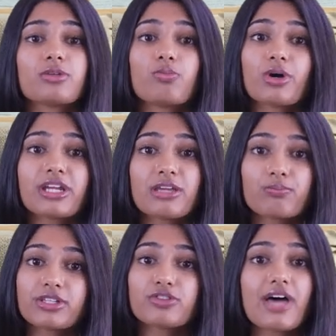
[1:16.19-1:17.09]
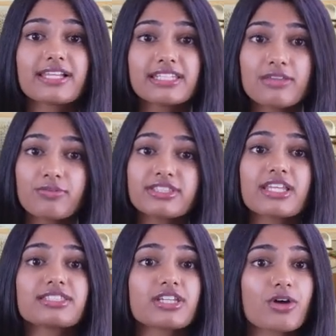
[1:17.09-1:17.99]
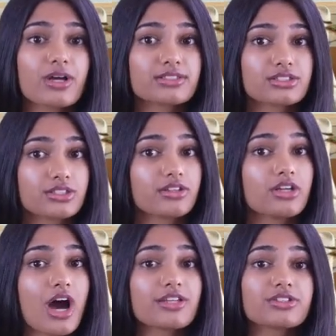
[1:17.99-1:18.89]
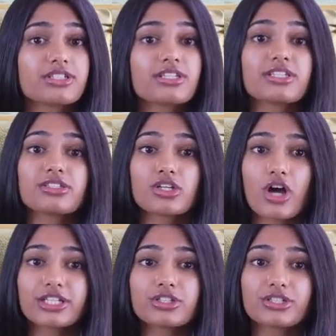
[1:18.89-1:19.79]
were hit with flat 10% tariffs, contradicting the logic